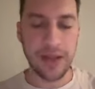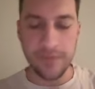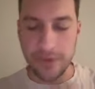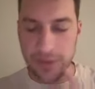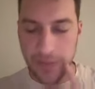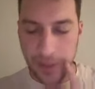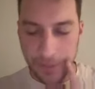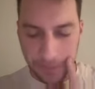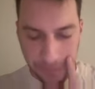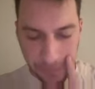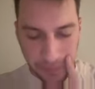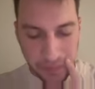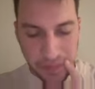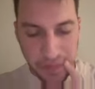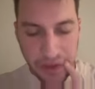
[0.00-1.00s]
lovers, but
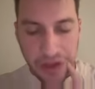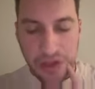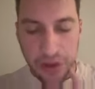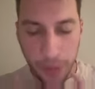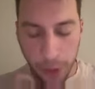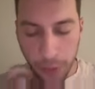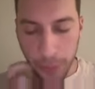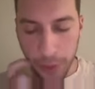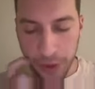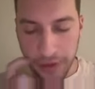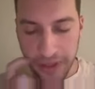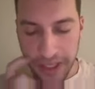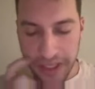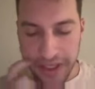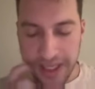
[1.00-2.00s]
the whole point of
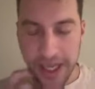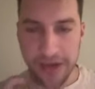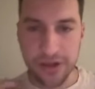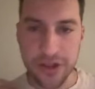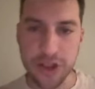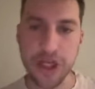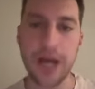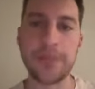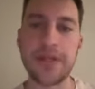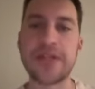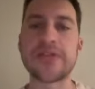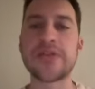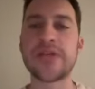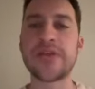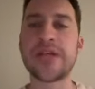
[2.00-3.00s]
the indicator is
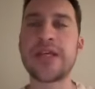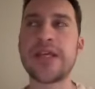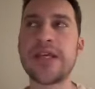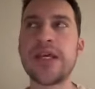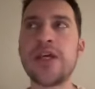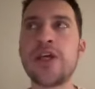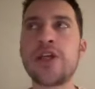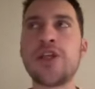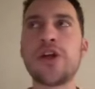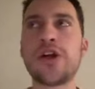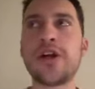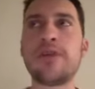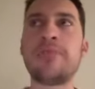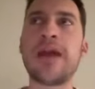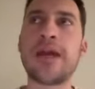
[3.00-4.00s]
choppiness. You're
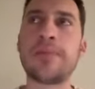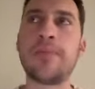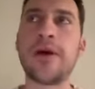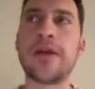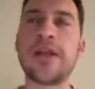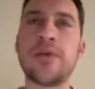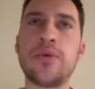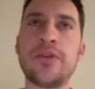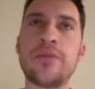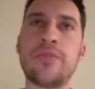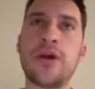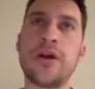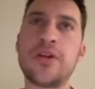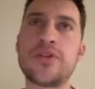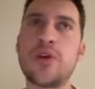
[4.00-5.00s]
going to make money when the
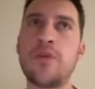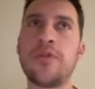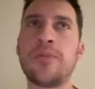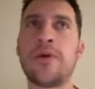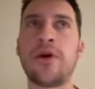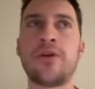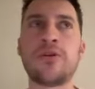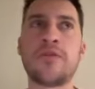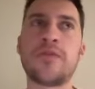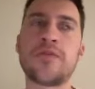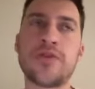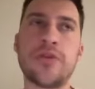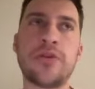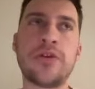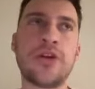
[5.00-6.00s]
market's overbought or
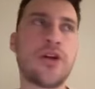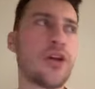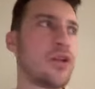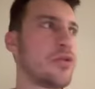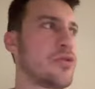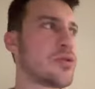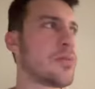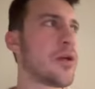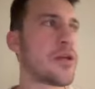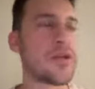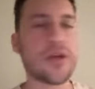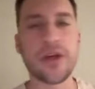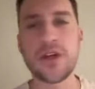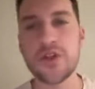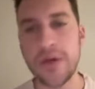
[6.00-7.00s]
oversold, and you're going to lose money
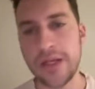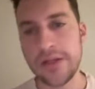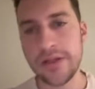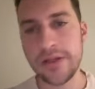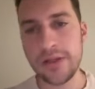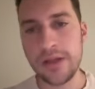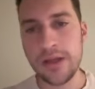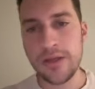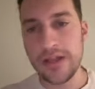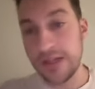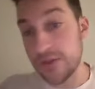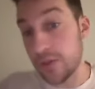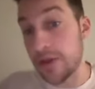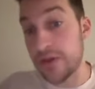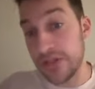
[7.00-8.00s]
during a trend.
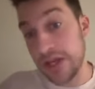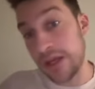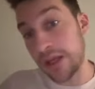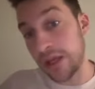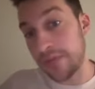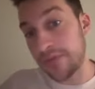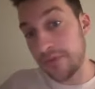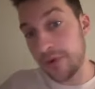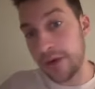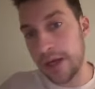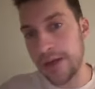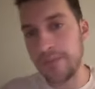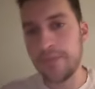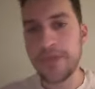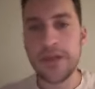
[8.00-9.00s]
That's what you're signing up for,
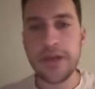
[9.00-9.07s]
right?